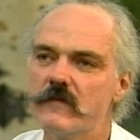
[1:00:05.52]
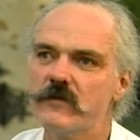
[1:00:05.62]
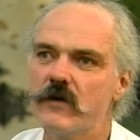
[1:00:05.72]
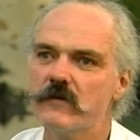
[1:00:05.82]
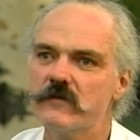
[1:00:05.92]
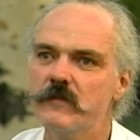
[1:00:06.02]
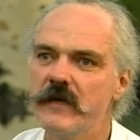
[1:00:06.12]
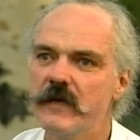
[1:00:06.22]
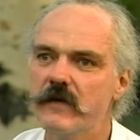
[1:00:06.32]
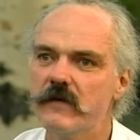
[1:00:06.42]
so to
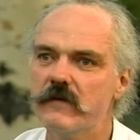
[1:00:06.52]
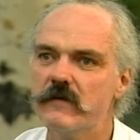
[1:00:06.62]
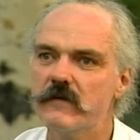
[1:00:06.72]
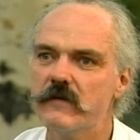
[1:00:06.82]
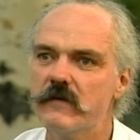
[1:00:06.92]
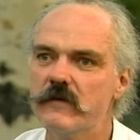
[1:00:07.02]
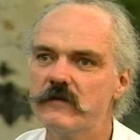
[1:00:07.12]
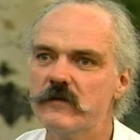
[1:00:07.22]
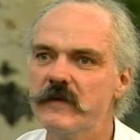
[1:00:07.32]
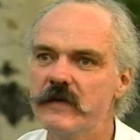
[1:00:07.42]
me
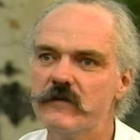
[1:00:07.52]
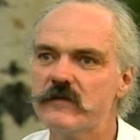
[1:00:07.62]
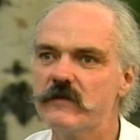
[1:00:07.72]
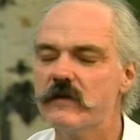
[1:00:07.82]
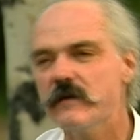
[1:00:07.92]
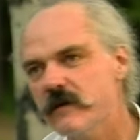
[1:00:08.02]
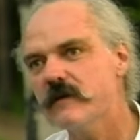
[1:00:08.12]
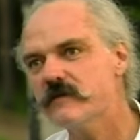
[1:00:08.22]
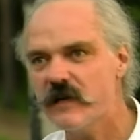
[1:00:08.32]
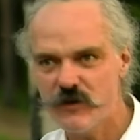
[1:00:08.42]

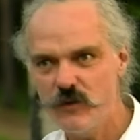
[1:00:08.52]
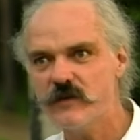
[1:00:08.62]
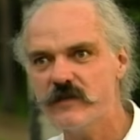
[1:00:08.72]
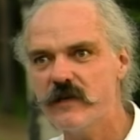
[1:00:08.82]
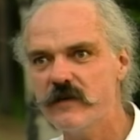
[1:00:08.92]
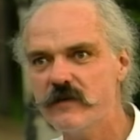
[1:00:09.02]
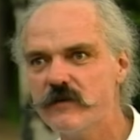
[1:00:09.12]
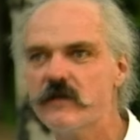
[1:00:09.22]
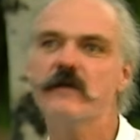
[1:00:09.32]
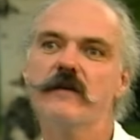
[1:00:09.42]
it's like you were saying
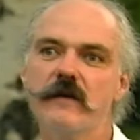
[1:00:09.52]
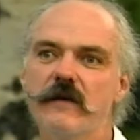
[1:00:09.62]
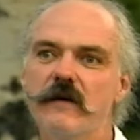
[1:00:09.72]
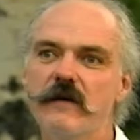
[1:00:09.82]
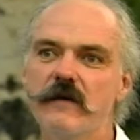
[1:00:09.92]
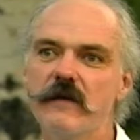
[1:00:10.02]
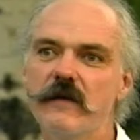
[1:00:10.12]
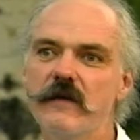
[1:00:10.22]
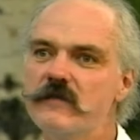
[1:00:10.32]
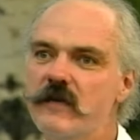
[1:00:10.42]
yesterday.
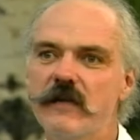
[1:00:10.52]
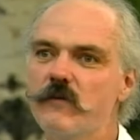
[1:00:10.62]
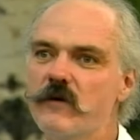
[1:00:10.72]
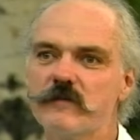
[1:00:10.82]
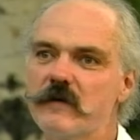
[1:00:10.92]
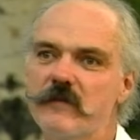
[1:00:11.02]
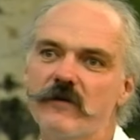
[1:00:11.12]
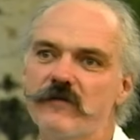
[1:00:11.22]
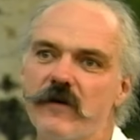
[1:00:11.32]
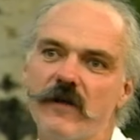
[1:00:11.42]
He said he was my
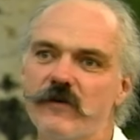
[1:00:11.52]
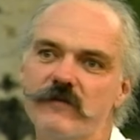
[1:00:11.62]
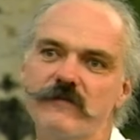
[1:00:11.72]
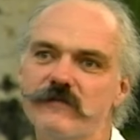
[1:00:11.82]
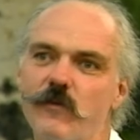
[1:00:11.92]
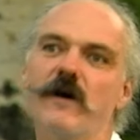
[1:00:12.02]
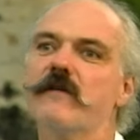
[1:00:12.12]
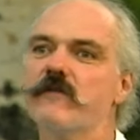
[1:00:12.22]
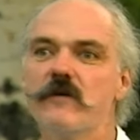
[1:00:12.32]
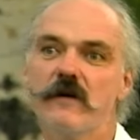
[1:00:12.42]
mother, father,
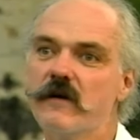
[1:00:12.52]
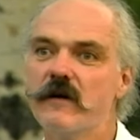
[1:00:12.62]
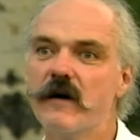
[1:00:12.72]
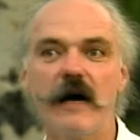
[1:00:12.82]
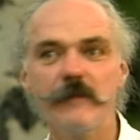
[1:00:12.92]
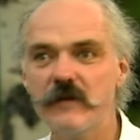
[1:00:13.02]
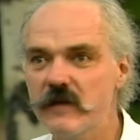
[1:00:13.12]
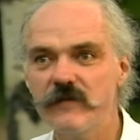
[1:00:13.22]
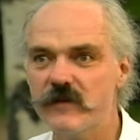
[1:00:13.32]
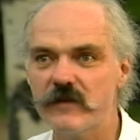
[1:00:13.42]
whatever. I
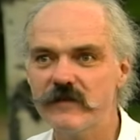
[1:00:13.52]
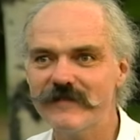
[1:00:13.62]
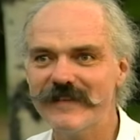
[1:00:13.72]
believed it.